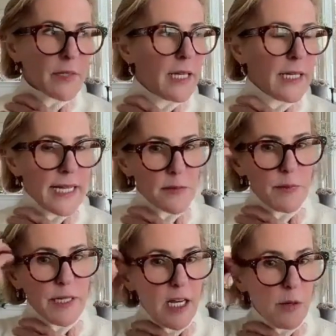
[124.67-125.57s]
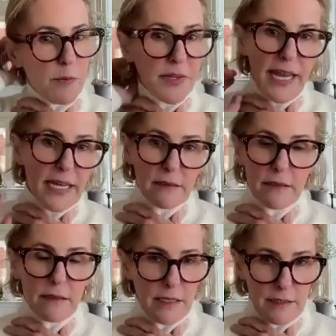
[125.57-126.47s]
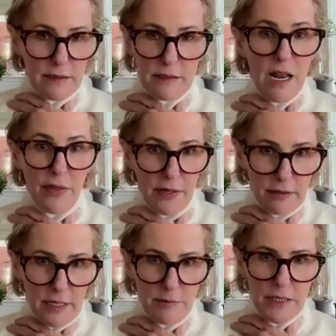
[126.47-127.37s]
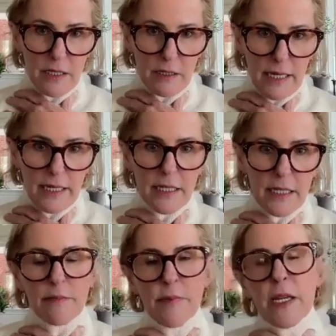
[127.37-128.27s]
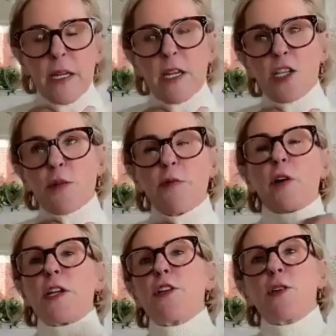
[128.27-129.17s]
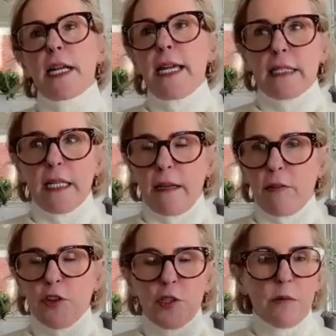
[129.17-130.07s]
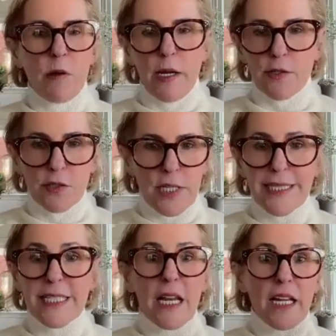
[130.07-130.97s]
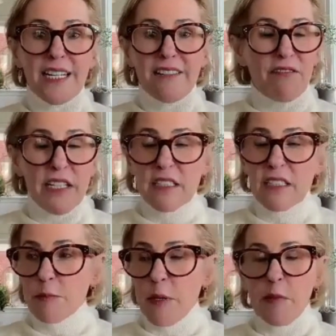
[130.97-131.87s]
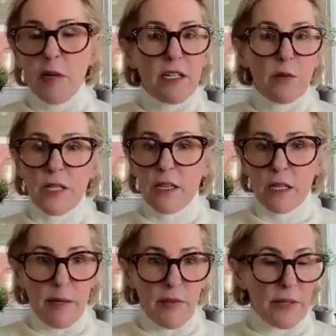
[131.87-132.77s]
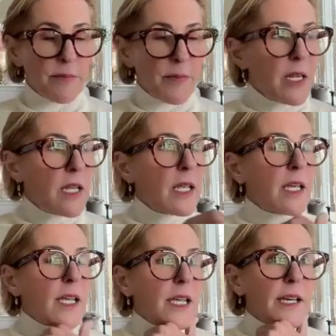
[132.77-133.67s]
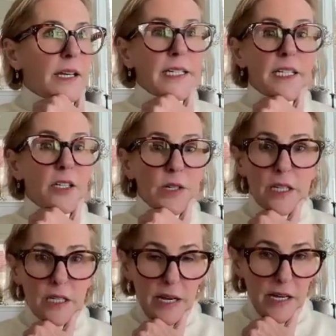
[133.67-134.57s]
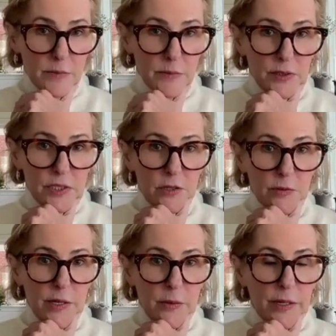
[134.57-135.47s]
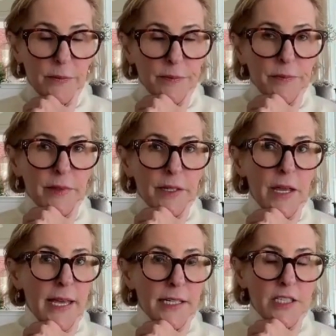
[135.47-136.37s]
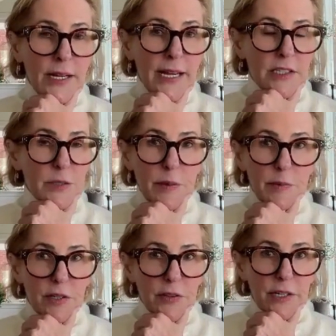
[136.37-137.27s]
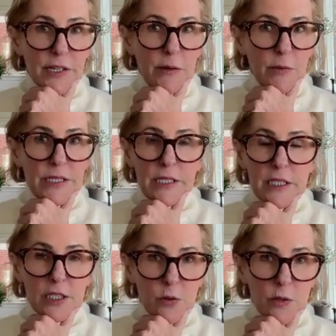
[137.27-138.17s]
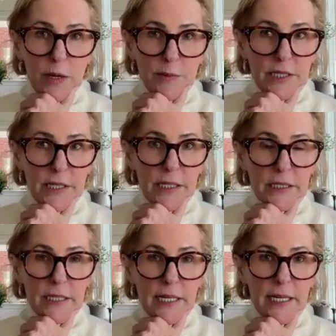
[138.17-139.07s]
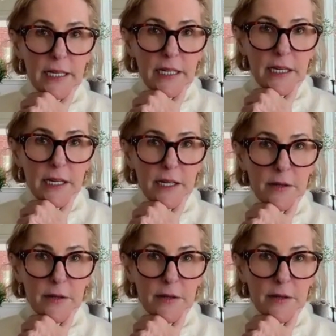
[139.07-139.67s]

and asked me to help, but they hadn't done, nothing had been done on any of them. So before I knew it, I had like 30 writers. I hadn't vetted these people. I didn't know anything about them. And I didn't know anything about hospitals either, by the way. And so I had these people on there, and we did these 3 websites. And,